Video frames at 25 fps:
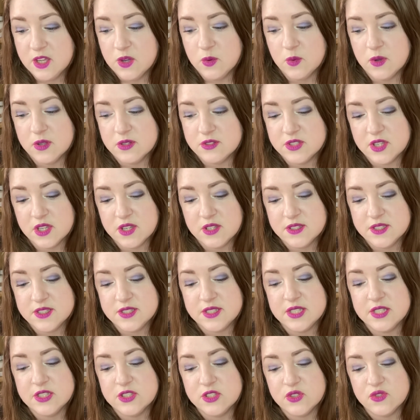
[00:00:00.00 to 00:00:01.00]
while
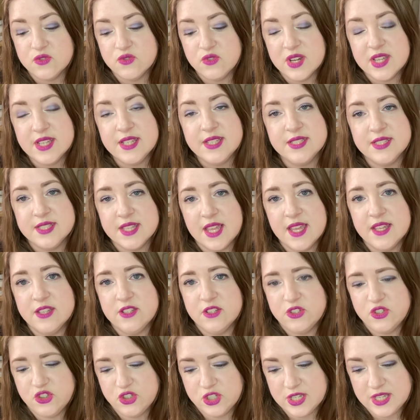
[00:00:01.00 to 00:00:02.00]
dancing to raise
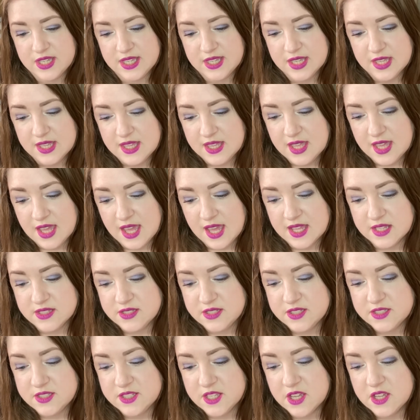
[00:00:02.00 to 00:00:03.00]
energy and
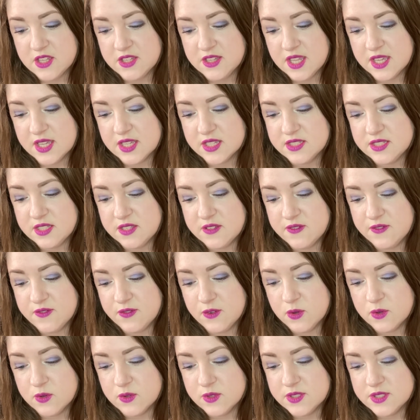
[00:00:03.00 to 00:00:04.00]
deter negative
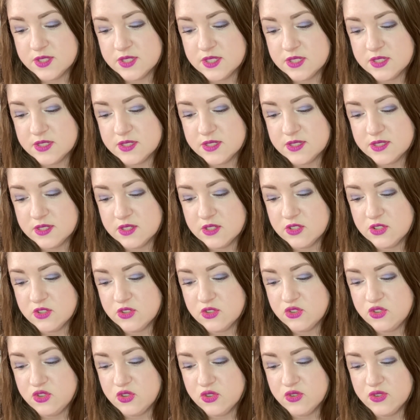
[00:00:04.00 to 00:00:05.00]
forces
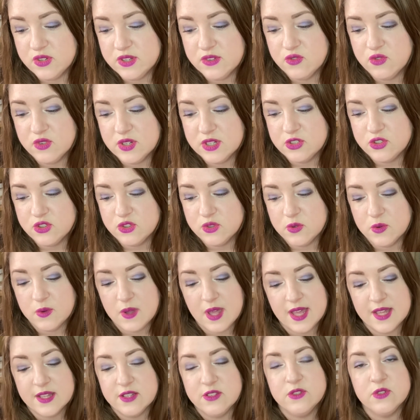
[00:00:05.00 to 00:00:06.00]
during ritual
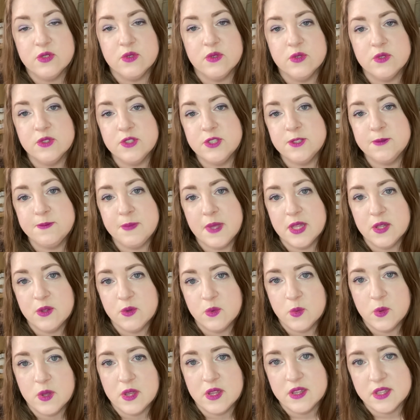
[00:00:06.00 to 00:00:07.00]
and or
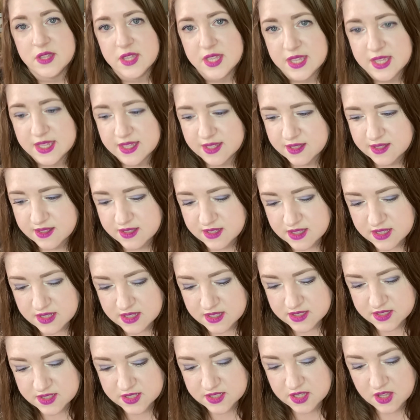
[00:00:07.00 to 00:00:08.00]
spell working.
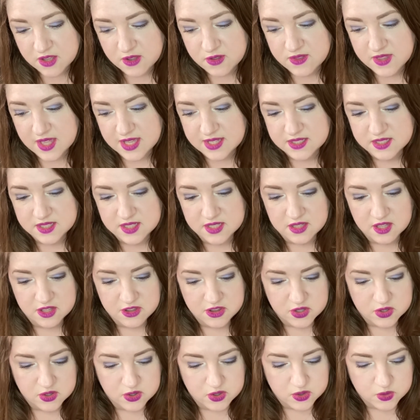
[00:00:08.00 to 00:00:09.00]
So that's
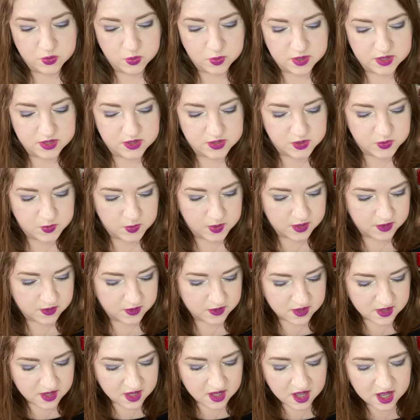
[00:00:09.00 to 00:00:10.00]
another good one as
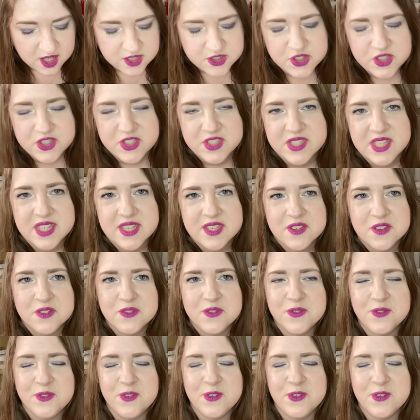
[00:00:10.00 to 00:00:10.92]
well. I just think of,